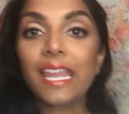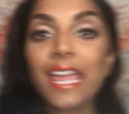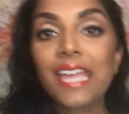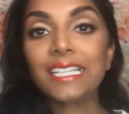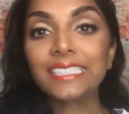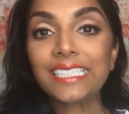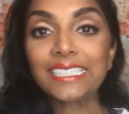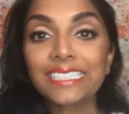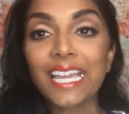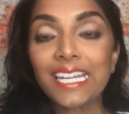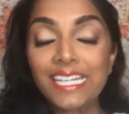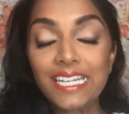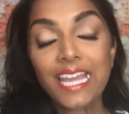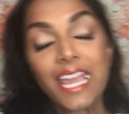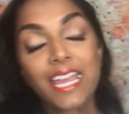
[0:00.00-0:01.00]
Today is an
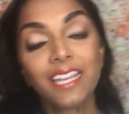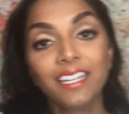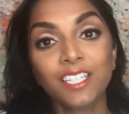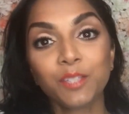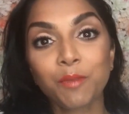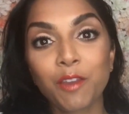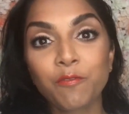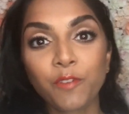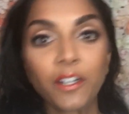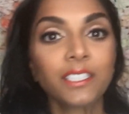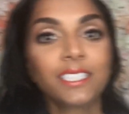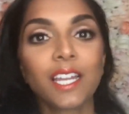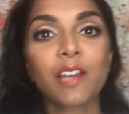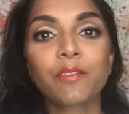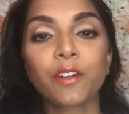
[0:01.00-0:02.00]
exciting day. It is my
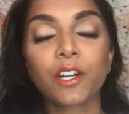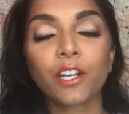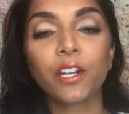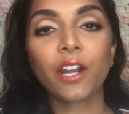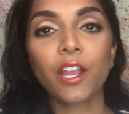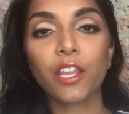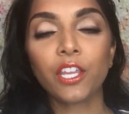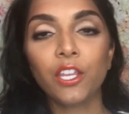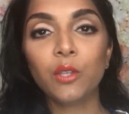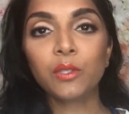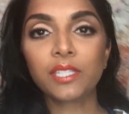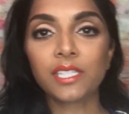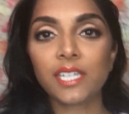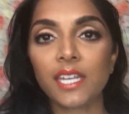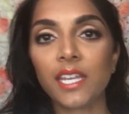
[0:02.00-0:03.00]
first ever
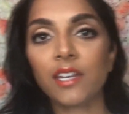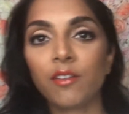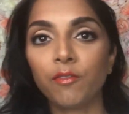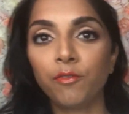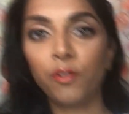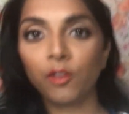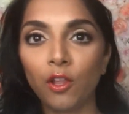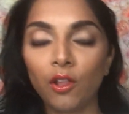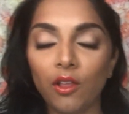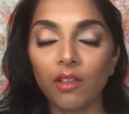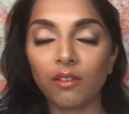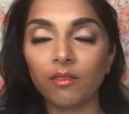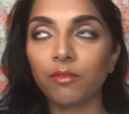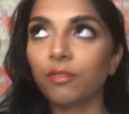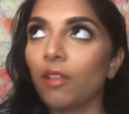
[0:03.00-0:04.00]
Houston vlog
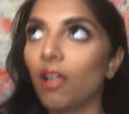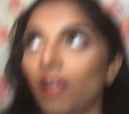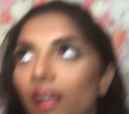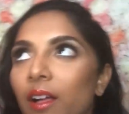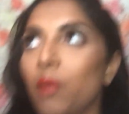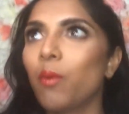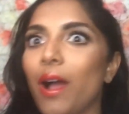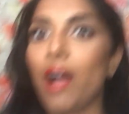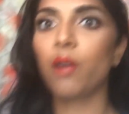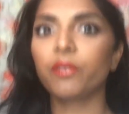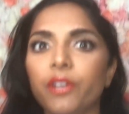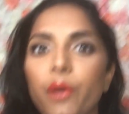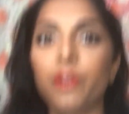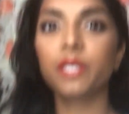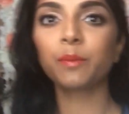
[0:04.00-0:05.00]
vlog.
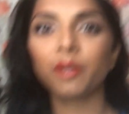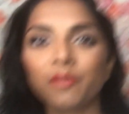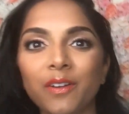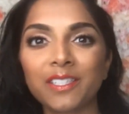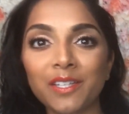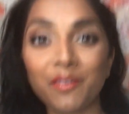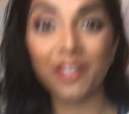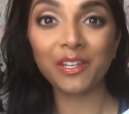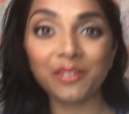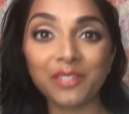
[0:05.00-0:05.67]
Wow, no, it's my first ever